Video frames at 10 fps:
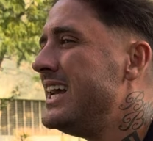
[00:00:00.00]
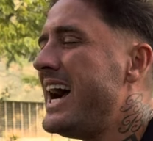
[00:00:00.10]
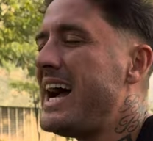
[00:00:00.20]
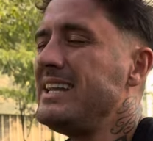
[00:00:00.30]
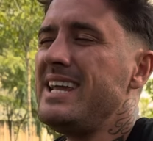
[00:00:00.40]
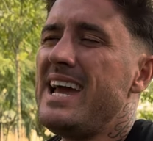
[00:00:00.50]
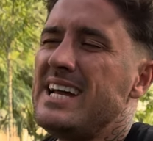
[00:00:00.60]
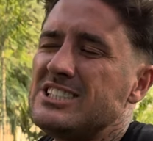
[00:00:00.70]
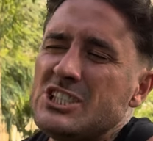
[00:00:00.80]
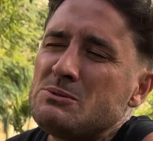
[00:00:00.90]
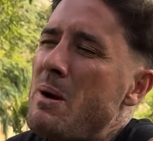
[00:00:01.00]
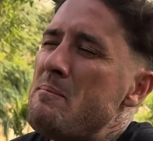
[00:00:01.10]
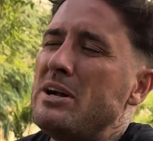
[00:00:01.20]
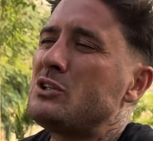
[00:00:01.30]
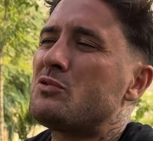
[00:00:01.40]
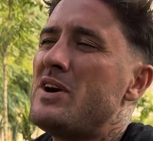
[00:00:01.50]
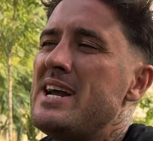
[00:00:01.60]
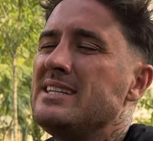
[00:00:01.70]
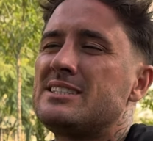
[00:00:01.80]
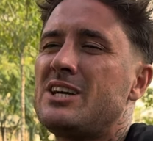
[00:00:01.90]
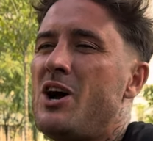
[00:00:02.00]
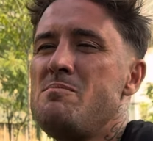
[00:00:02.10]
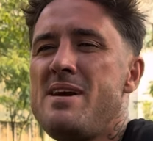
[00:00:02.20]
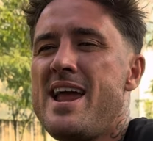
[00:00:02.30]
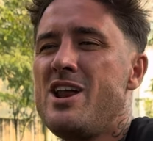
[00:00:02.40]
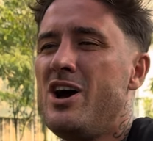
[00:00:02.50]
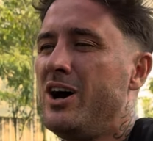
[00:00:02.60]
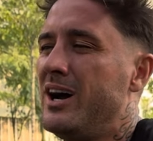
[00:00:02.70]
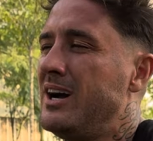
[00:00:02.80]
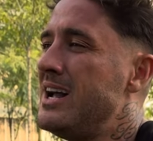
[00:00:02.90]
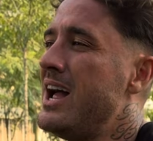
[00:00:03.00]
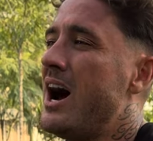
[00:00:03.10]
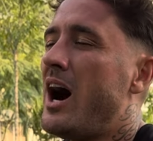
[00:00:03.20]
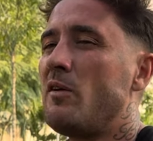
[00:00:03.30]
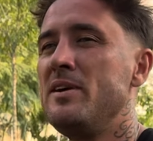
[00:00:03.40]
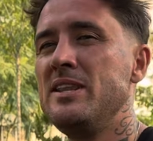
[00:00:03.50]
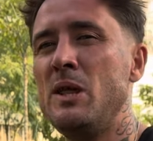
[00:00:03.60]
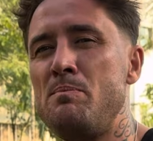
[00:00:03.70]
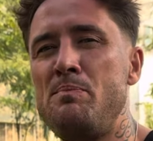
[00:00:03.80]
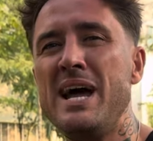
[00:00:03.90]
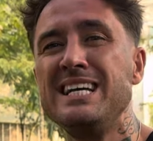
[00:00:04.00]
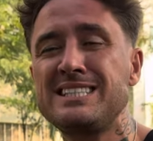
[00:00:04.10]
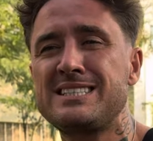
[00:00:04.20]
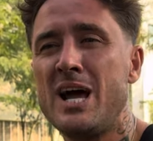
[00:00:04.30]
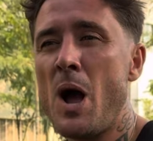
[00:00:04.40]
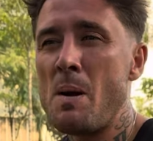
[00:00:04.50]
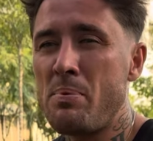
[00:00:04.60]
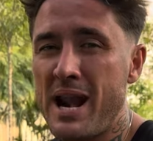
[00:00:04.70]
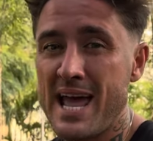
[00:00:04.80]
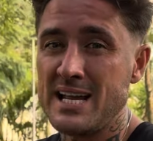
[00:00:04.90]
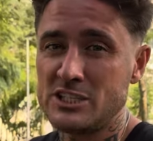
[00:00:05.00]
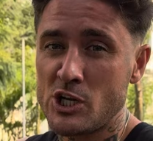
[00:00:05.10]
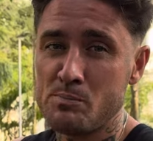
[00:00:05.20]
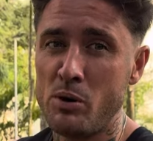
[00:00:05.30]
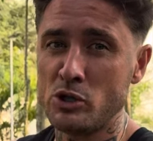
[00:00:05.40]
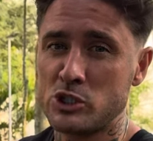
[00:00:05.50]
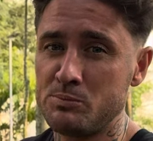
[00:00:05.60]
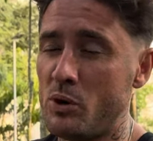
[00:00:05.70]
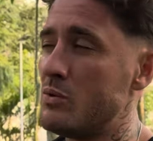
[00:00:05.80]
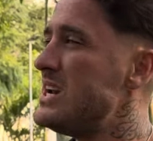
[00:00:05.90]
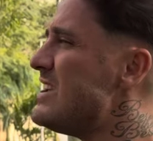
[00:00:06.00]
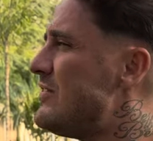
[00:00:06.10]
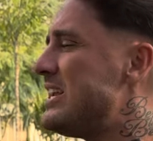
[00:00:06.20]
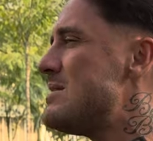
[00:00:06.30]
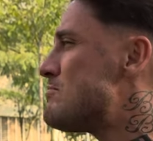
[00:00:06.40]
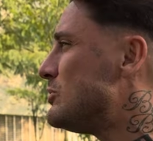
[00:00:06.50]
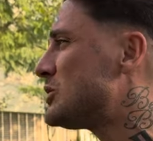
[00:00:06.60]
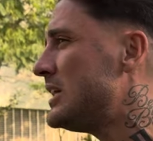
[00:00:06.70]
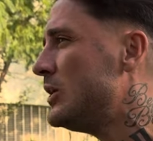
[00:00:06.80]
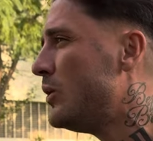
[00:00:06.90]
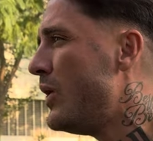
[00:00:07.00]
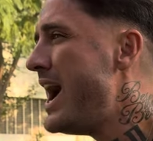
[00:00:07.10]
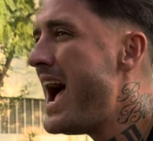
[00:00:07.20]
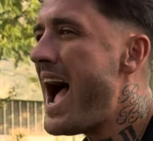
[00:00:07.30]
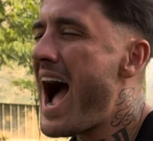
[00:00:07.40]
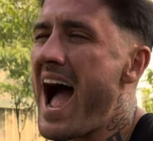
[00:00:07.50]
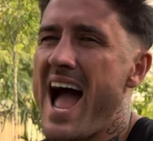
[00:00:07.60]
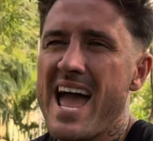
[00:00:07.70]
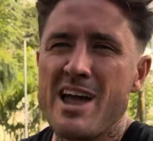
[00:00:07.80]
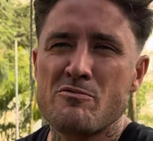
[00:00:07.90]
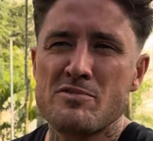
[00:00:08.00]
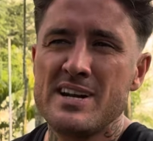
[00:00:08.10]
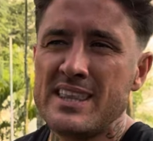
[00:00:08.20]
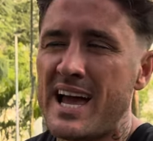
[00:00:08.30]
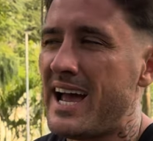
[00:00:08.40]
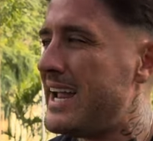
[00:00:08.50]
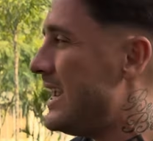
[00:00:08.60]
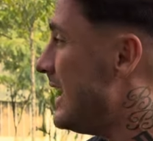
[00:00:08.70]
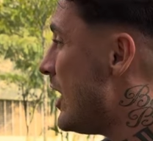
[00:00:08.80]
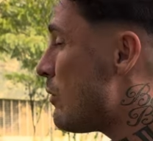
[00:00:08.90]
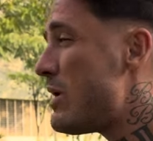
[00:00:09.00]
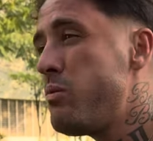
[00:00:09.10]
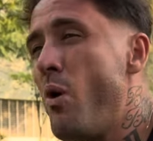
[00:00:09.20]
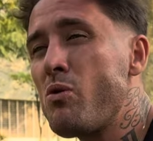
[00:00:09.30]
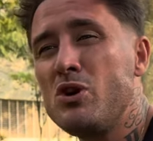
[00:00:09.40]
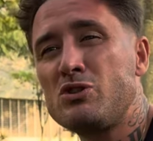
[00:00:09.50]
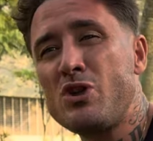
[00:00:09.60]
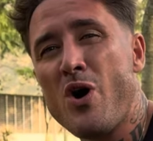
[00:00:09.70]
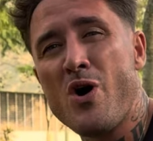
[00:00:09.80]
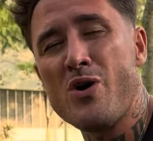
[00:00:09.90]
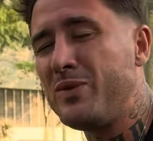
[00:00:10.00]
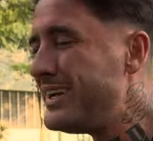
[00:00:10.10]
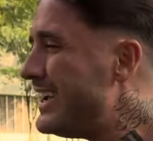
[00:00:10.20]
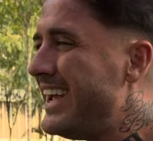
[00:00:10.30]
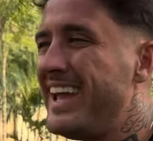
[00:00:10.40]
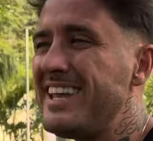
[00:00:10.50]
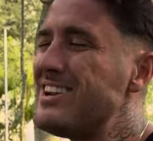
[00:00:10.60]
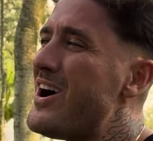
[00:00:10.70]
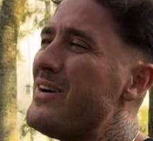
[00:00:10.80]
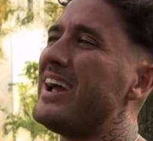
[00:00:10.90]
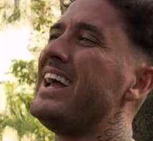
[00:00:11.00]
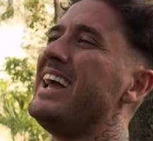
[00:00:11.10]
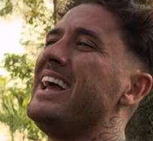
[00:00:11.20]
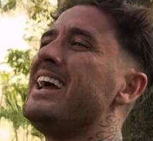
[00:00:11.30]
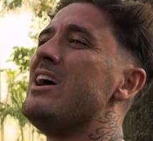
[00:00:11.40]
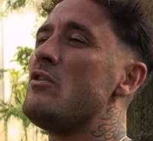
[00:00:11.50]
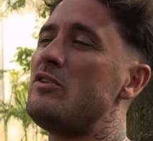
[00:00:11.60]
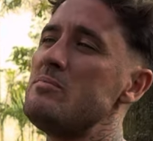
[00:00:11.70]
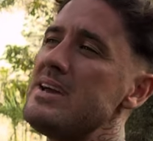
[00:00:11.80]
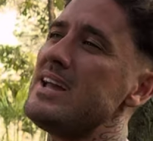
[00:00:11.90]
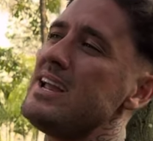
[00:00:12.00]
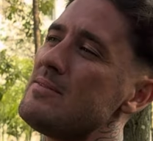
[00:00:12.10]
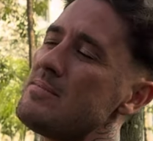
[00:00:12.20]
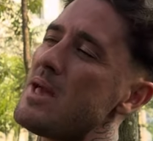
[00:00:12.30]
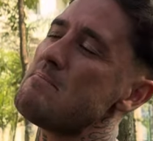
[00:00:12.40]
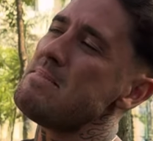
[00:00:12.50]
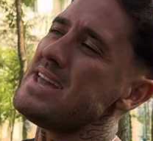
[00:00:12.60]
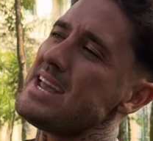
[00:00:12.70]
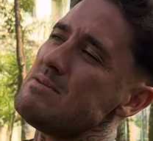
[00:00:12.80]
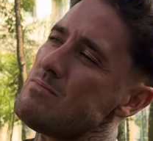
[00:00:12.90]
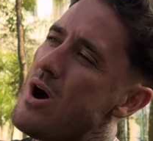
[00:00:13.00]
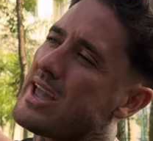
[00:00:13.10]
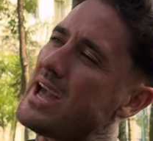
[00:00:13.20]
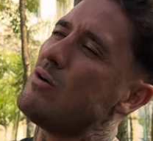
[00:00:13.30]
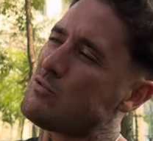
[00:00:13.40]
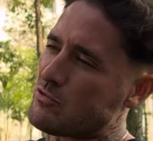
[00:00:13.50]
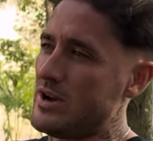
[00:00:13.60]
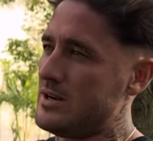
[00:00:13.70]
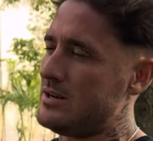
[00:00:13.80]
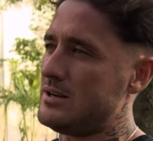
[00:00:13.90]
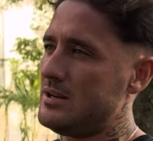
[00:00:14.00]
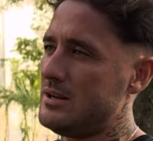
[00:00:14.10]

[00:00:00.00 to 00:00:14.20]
And yeah, she's just my best friend. So me and her are in the best place possible, living in Brazil, out every day. We walk the dog, you know, for me, meeting my girlfriend